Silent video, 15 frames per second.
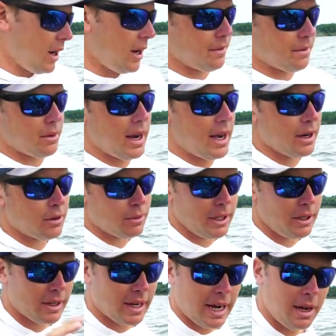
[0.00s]
off, rod
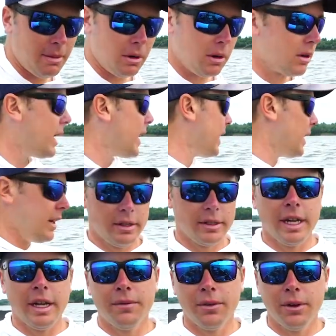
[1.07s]
reel combo, right?
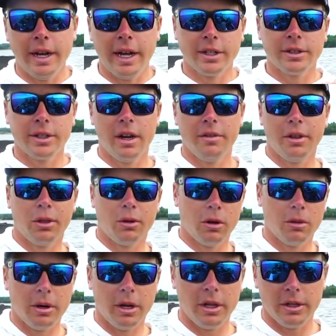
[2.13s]
10 foot extra heavy
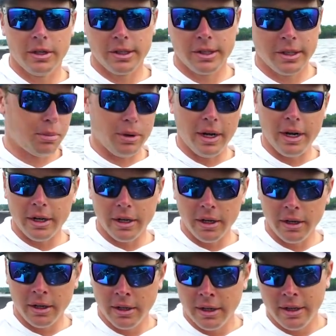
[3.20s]
Thorne Brothers
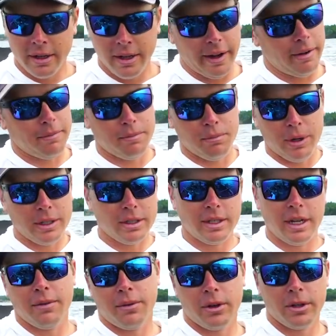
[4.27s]
Predator I went to
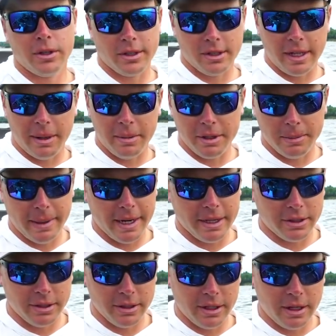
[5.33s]
10 footers this, this
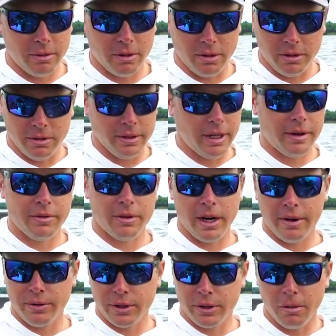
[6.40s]
past year. I will never
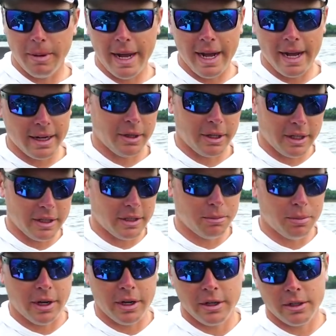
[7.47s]
ever go back. The custom
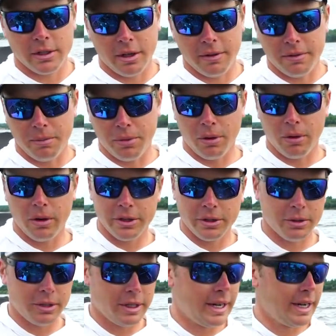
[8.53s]
predator stuff from Thorne is
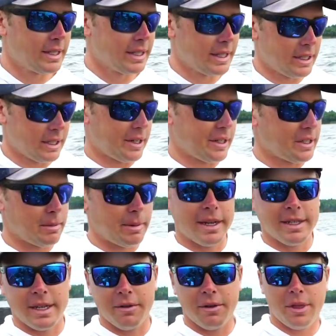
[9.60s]
really nice. You get to
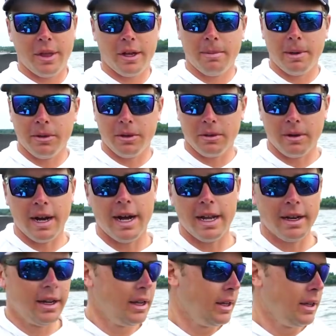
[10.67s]
customize everything about the
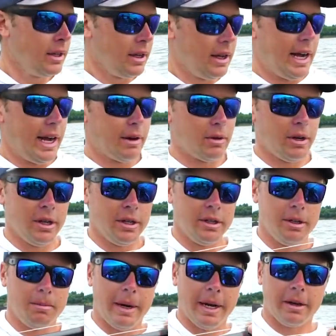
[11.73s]
rod. I
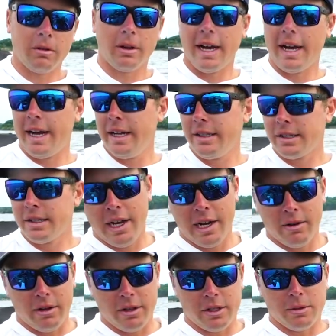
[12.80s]
run micro guides.
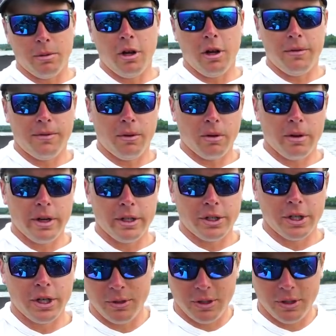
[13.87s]
I run a small four inch,